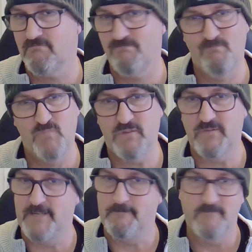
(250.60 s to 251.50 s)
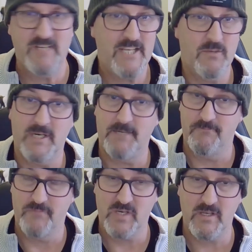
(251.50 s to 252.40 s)
Not fun, either way,
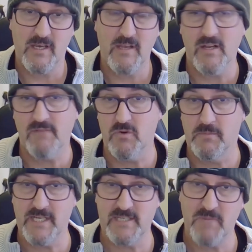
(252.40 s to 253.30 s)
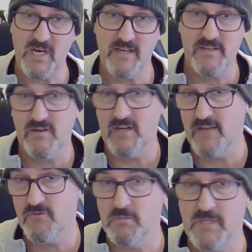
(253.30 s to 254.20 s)
okay? You're going to have to replace parts, you're going
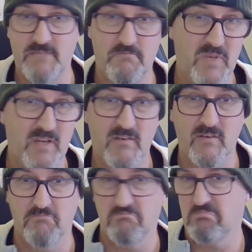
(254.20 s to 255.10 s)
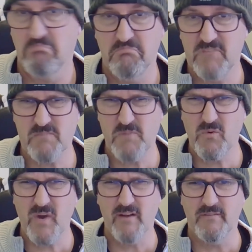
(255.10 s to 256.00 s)
to have to replace bits. Just be
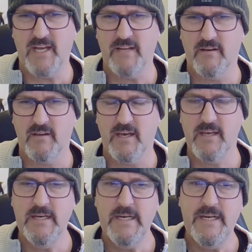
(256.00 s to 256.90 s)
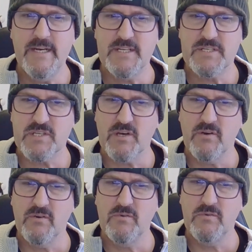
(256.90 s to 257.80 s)
aware of that, okay?
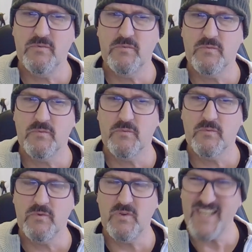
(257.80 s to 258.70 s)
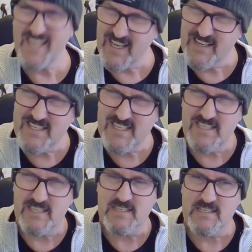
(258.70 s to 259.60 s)
So you need to get a
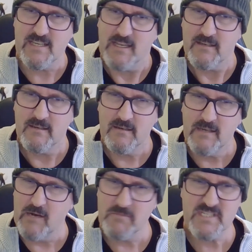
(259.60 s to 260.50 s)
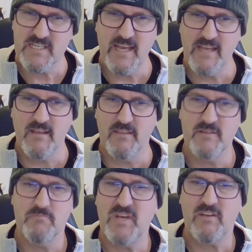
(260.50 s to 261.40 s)
decent set. Now, I'm not saying
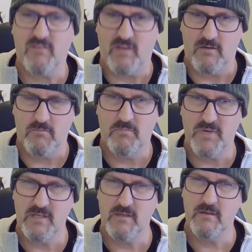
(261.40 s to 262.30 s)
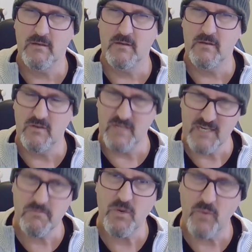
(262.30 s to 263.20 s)
the best set, but you need
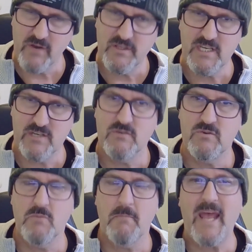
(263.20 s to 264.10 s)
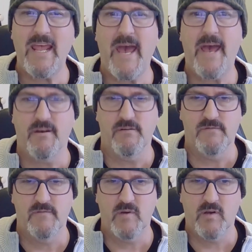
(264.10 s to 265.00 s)
to be aware of the issues you may
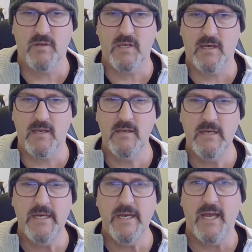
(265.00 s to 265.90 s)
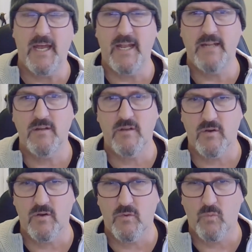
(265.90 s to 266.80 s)
have, okay? And
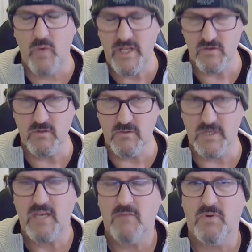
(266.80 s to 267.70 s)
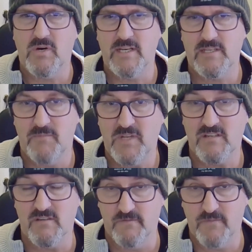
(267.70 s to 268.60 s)
when you're looking at buying something
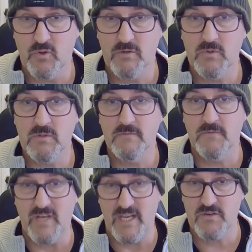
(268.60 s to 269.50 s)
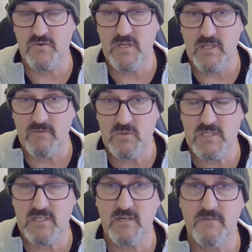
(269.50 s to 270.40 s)
that's affordable for entry-level
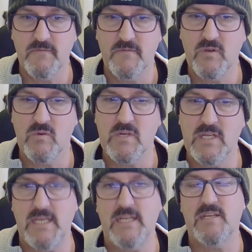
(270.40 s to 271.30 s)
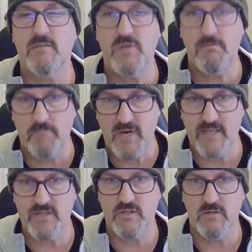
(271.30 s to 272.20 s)
stuff, you need to be
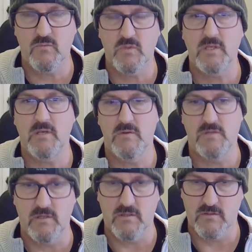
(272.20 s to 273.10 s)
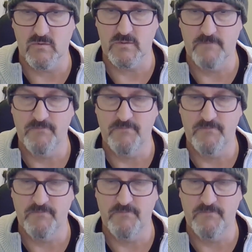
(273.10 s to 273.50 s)
patient with the use of your tools.